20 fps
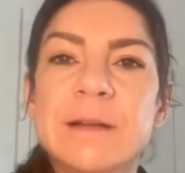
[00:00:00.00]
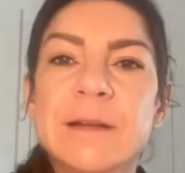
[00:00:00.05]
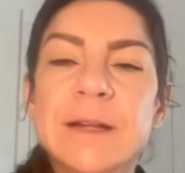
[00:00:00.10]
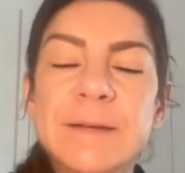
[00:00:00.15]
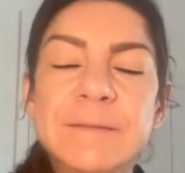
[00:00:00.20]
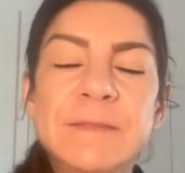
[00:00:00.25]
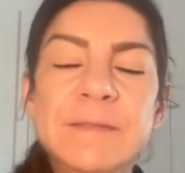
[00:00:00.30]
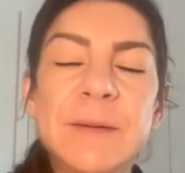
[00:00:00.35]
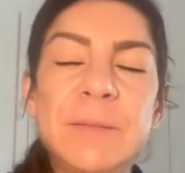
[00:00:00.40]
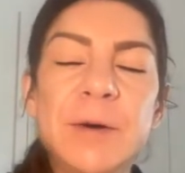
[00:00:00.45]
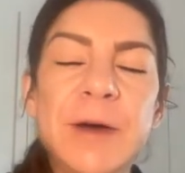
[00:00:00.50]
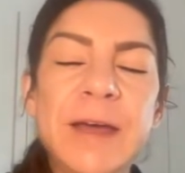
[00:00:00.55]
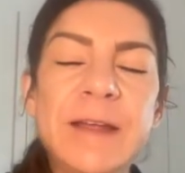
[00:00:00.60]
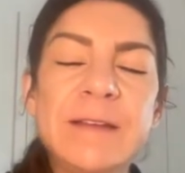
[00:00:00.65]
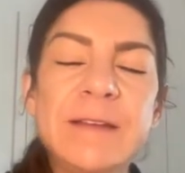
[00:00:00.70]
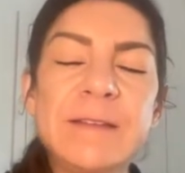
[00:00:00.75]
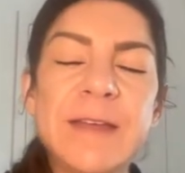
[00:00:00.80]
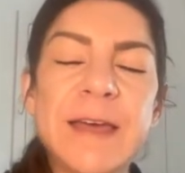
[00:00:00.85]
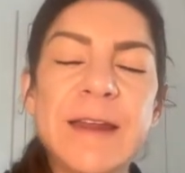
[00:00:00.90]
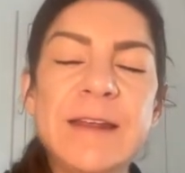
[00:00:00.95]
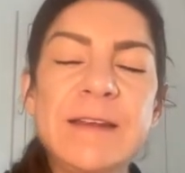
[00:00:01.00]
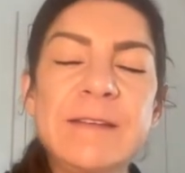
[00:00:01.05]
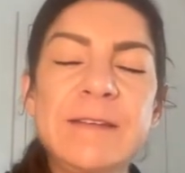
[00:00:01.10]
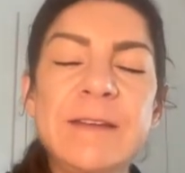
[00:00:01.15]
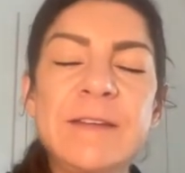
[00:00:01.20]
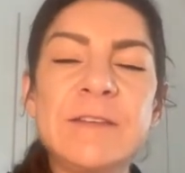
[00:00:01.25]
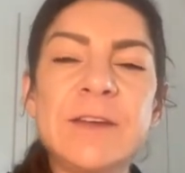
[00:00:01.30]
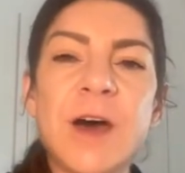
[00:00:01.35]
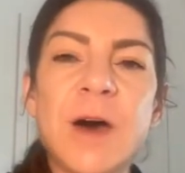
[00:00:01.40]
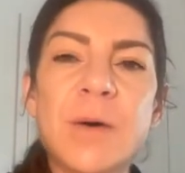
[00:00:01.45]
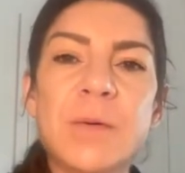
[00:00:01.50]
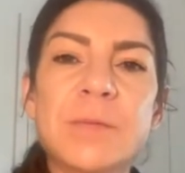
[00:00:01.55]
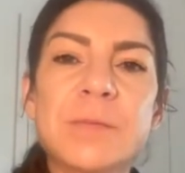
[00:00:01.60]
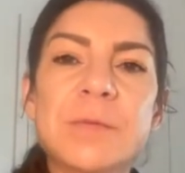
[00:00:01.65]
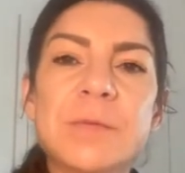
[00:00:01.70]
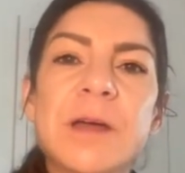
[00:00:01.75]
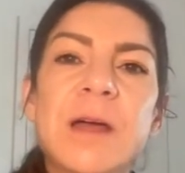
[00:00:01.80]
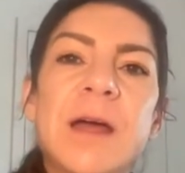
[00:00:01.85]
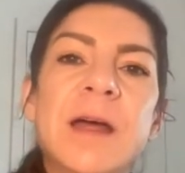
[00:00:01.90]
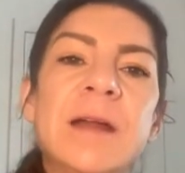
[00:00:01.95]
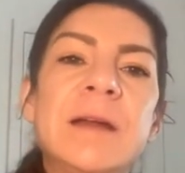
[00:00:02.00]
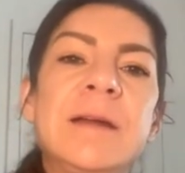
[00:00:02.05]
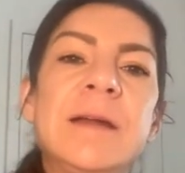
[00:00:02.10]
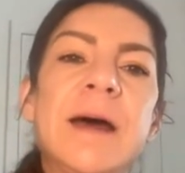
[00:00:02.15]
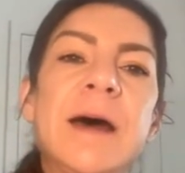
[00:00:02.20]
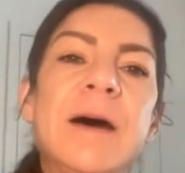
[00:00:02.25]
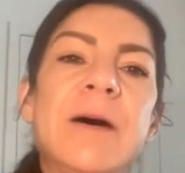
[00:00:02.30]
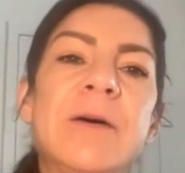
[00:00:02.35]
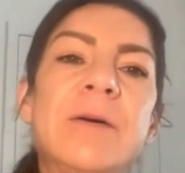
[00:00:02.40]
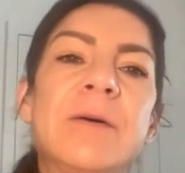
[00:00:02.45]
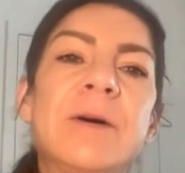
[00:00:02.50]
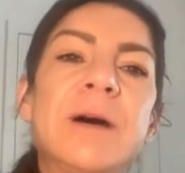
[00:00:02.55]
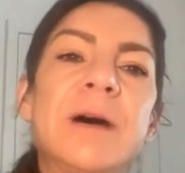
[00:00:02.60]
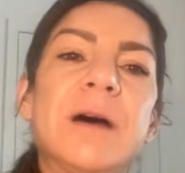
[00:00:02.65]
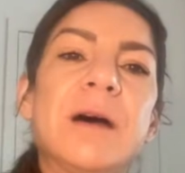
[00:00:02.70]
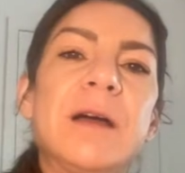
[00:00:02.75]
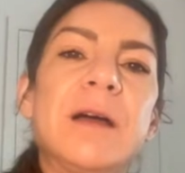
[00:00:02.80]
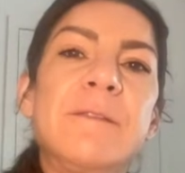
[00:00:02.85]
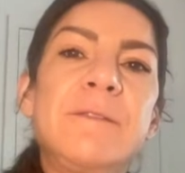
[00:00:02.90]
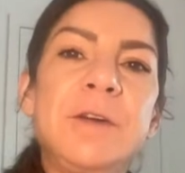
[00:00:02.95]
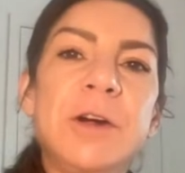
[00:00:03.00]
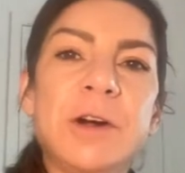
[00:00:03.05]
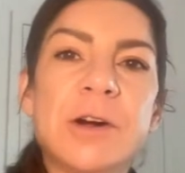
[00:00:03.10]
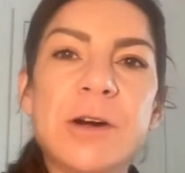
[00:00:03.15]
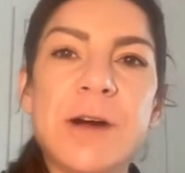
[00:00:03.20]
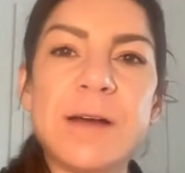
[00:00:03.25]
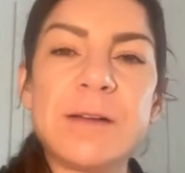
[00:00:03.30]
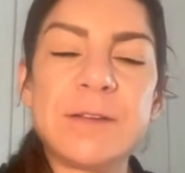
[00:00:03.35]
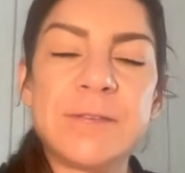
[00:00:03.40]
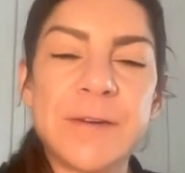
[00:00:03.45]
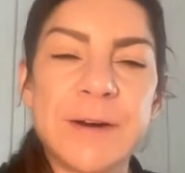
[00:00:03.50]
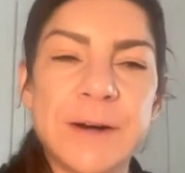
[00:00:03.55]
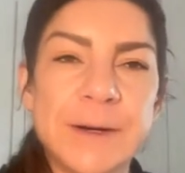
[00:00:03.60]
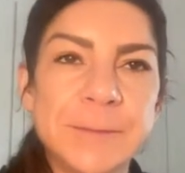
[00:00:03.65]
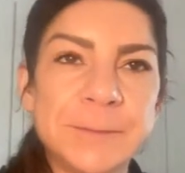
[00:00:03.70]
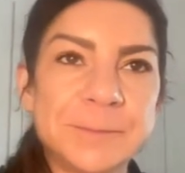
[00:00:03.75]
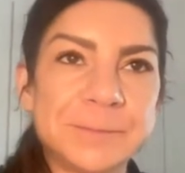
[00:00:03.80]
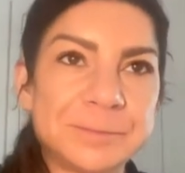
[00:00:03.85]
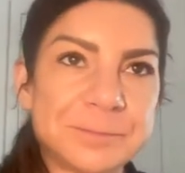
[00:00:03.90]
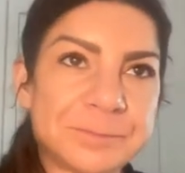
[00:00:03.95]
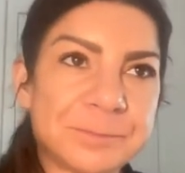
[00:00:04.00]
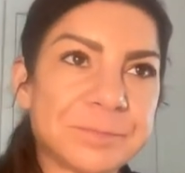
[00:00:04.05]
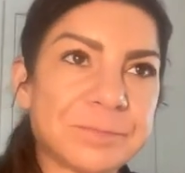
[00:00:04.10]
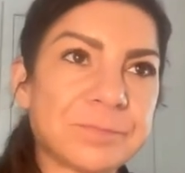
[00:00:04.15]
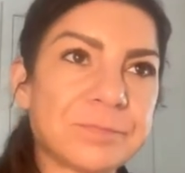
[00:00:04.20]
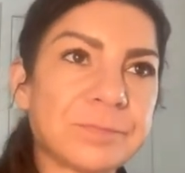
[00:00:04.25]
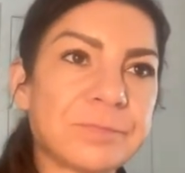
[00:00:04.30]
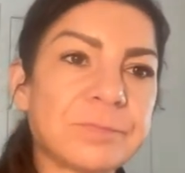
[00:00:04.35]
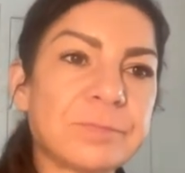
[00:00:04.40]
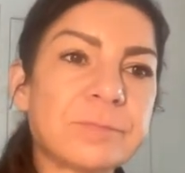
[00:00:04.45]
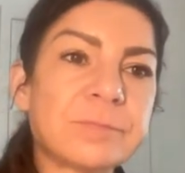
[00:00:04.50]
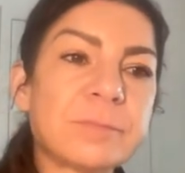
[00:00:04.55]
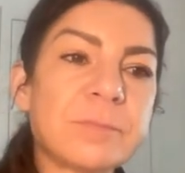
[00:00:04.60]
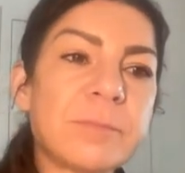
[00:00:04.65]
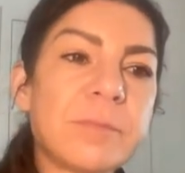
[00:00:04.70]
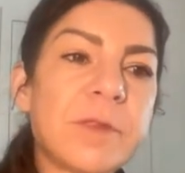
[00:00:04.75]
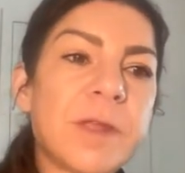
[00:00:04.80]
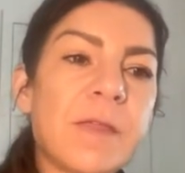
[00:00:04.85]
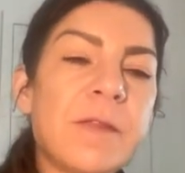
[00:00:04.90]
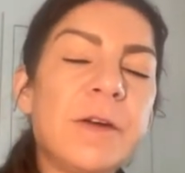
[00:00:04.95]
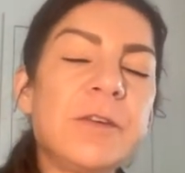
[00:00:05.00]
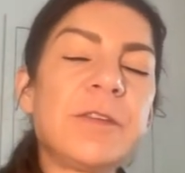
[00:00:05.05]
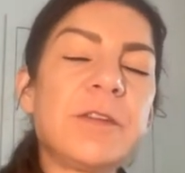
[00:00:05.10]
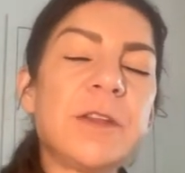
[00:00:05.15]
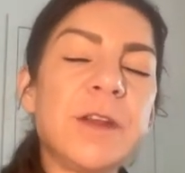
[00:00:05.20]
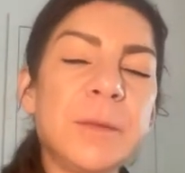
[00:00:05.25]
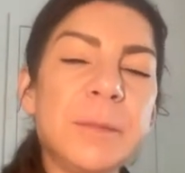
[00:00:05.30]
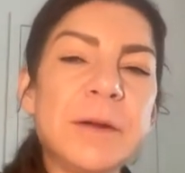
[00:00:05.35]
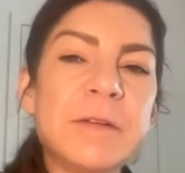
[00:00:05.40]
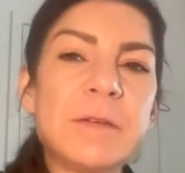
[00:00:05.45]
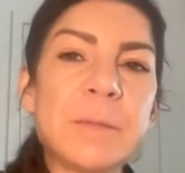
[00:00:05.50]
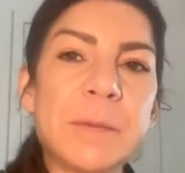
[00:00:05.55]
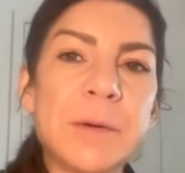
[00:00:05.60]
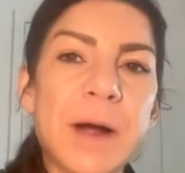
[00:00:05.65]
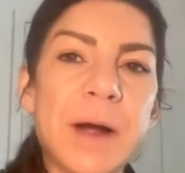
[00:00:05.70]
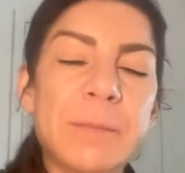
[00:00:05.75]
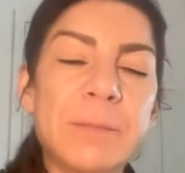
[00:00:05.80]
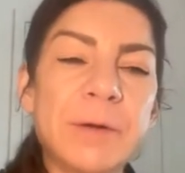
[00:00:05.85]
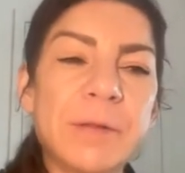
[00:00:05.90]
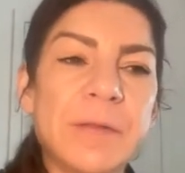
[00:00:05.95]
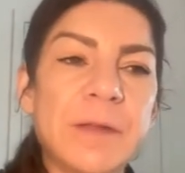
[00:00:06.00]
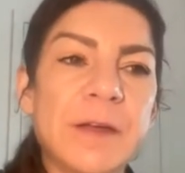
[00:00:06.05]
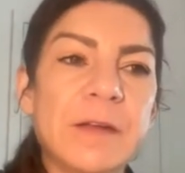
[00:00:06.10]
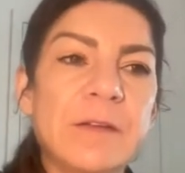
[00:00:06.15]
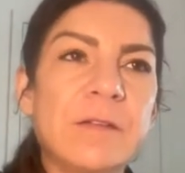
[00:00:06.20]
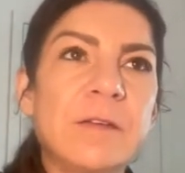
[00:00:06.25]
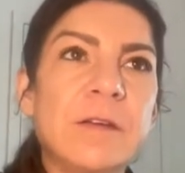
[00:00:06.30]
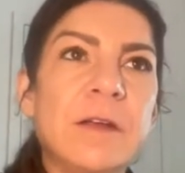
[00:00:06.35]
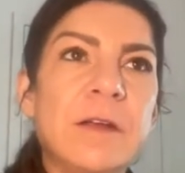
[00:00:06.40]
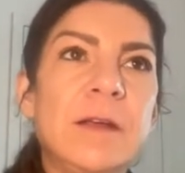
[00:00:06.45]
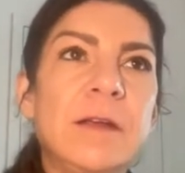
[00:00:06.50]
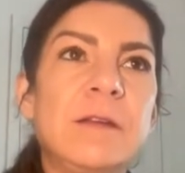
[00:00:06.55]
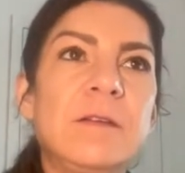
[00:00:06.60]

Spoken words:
Lift them weights, ladies, let's go. Now, if you're a CrossFitter, there's a little bit of a problem with this.